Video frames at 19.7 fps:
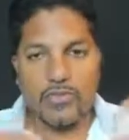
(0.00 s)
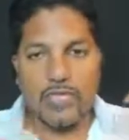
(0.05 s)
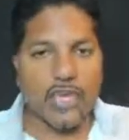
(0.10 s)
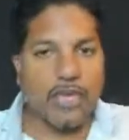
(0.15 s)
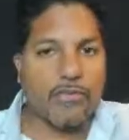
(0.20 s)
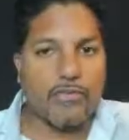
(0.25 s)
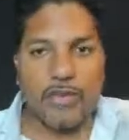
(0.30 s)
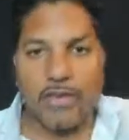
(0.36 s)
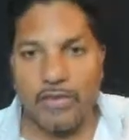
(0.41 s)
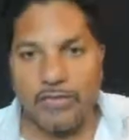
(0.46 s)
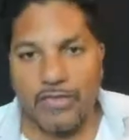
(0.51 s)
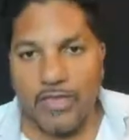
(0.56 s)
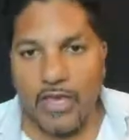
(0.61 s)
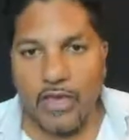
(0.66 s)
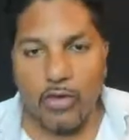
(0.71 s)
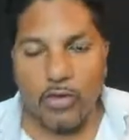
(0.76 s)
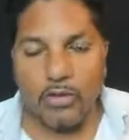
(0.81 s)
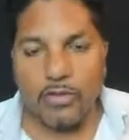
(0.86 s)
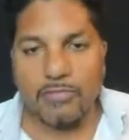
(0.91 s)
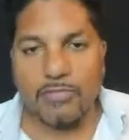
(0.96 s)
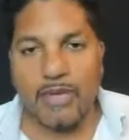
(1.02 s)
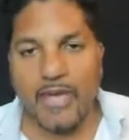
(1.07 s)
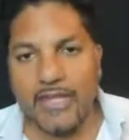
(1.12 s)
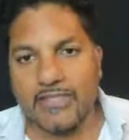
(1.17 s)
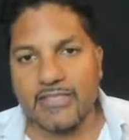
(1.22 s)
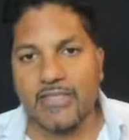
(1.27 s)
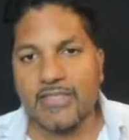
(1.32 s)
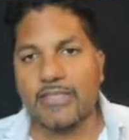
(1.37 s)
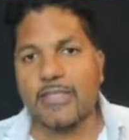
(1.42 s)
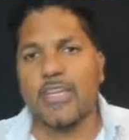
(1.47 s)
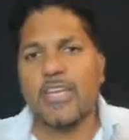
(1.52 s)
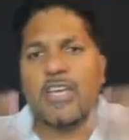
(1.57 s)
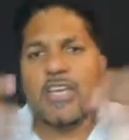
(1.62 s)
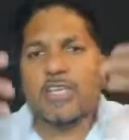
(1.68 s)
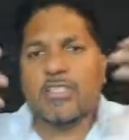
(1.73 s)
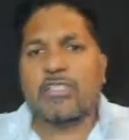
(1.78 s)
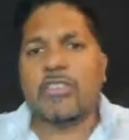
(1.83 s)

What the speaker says: get rid of their old pattern,